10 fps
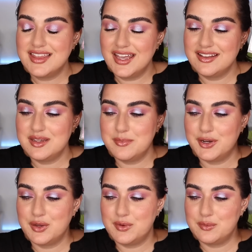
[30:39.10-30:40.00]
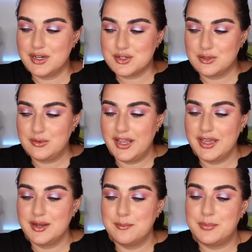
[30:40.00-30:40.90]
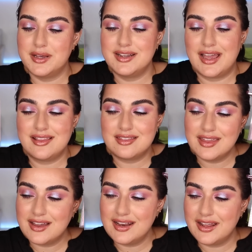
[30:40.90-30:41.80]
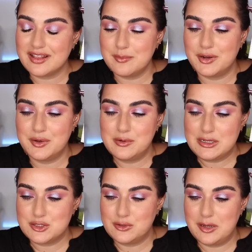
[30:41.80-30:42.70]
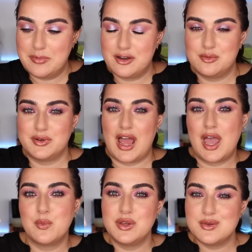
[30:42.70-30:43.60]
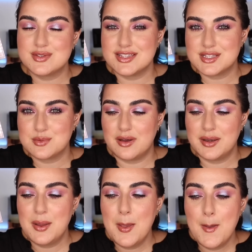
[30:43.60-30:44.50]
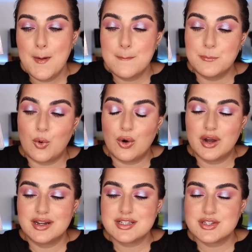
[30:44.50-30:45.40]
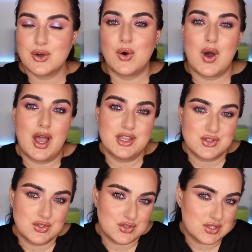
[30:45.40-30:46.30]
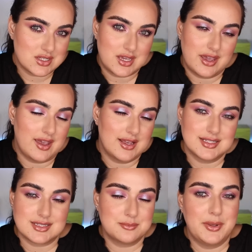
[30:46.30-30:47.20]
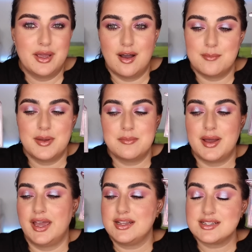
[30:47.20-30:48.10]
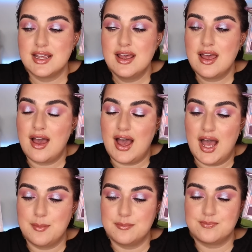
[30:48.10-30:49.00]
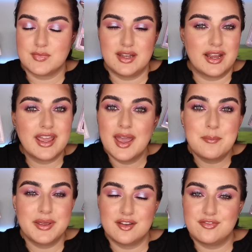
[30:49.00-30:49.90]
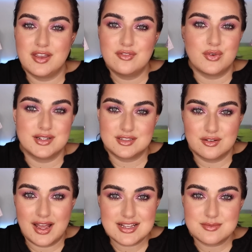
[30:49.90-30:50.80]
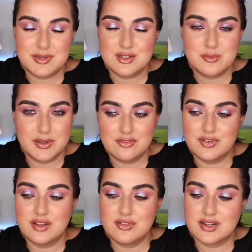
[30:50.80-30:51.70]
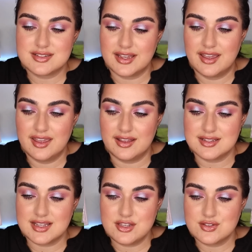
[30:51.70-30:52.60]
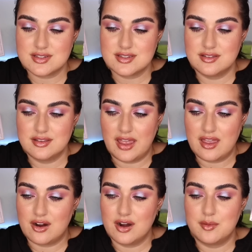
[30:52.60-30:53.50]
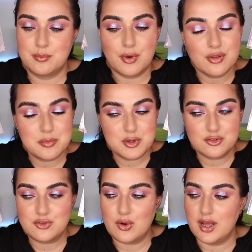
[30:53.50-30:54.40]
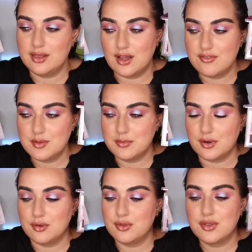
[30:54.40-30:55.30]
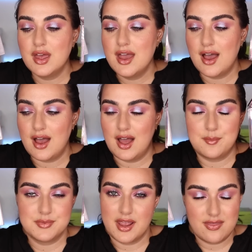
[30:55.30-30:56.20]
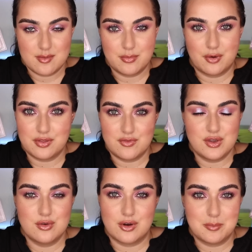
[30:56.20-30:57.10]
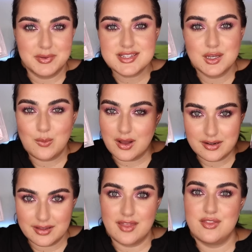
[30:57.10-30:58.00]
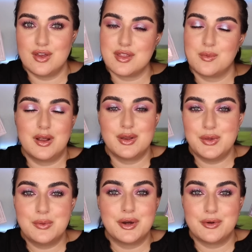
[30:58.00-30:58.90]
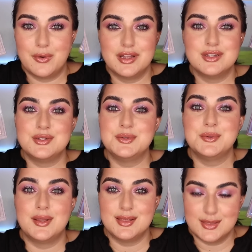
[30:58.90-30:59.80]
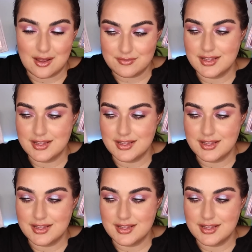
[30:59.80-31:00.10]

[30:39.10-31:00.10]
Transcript: than the Mercury Retrograde, but I think I like the Mercury Retrograde better, but I would use this one more, so I just can't make up my mind. Um, and I can't pick a favorite. Don't ask me to pick a favorite because I can't. I just, they are both beautiful. I love them both. Um, get them both. If you are missing one, get the other one. You are going to love